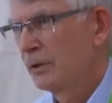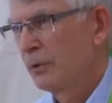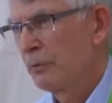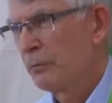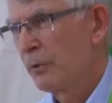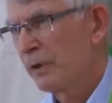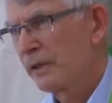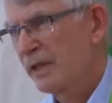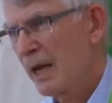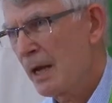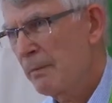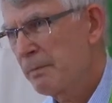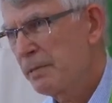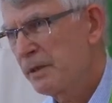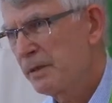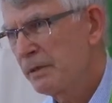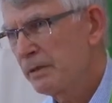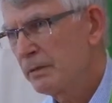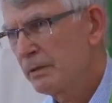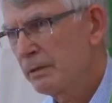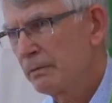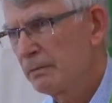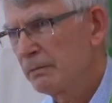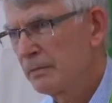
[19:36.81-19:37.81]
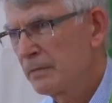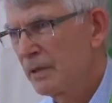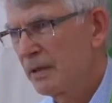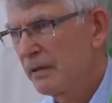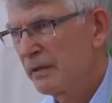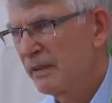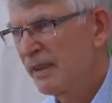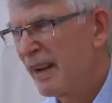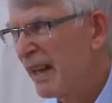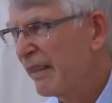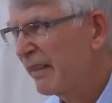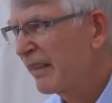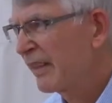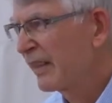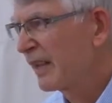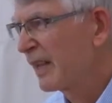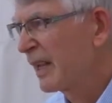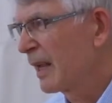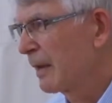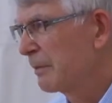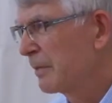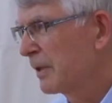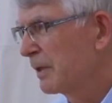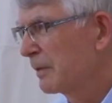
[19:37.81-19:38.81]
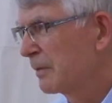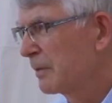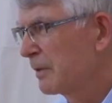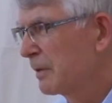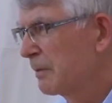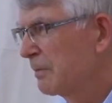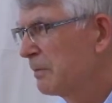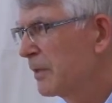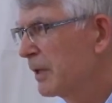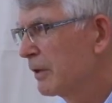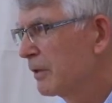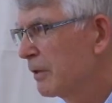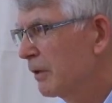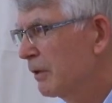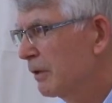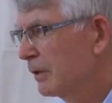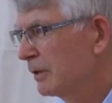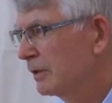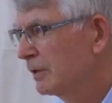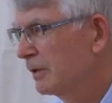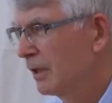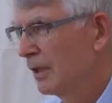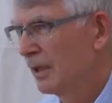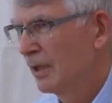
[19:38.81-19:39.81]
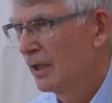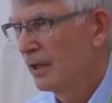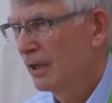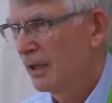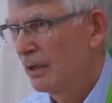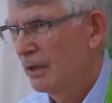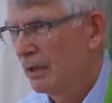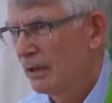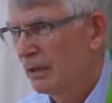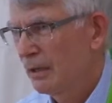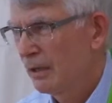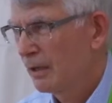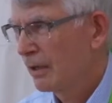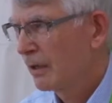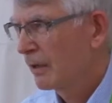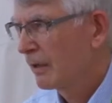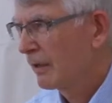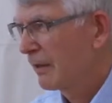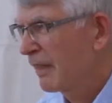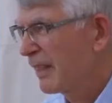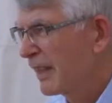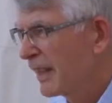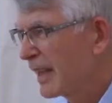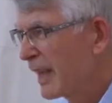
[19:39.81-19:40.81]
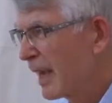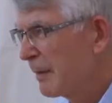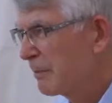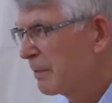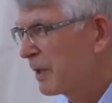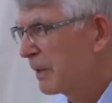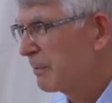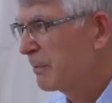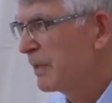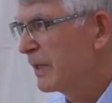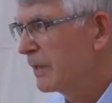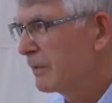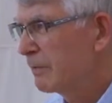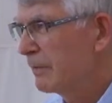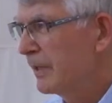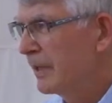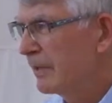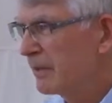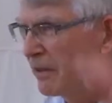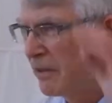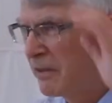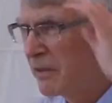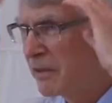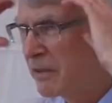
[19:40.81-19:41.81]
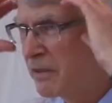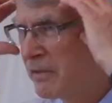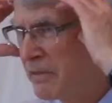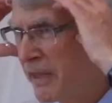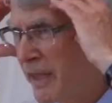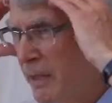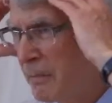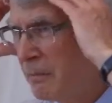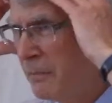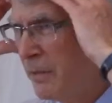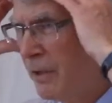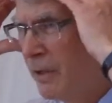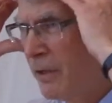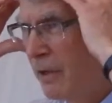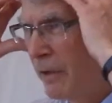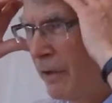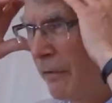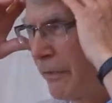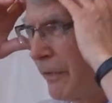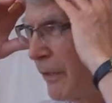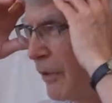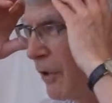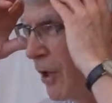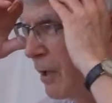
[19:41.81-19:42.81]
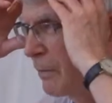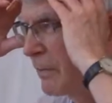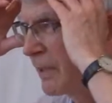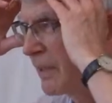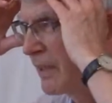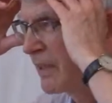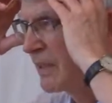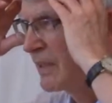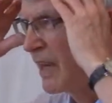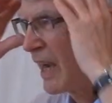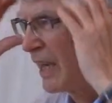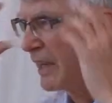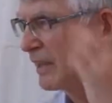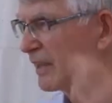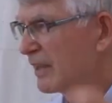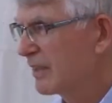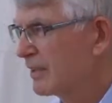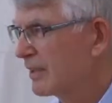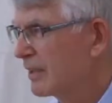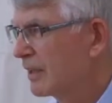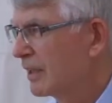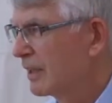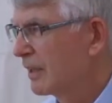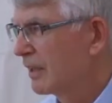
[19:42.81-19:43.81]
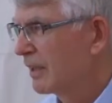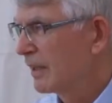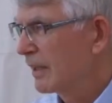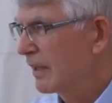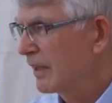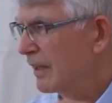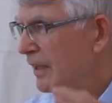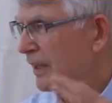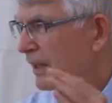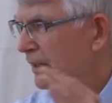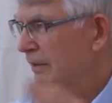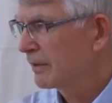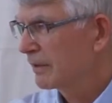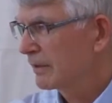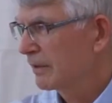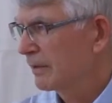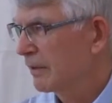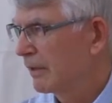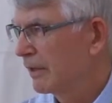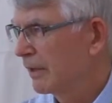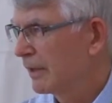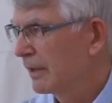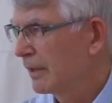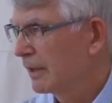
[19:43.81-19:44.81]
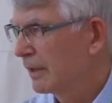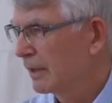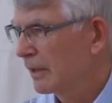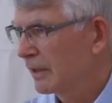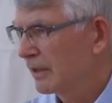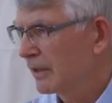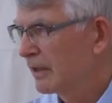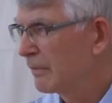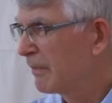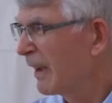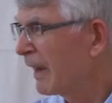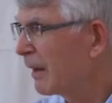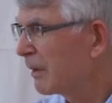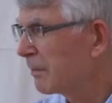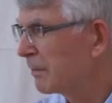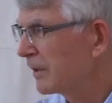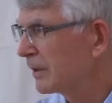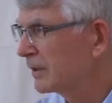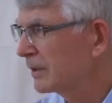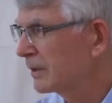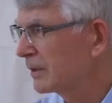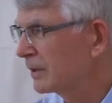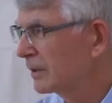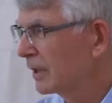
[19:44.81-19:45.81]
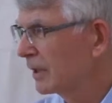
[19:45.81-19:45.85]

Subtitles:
What happened? Nothing happened, because the gap between the dream of the urban designers and the developers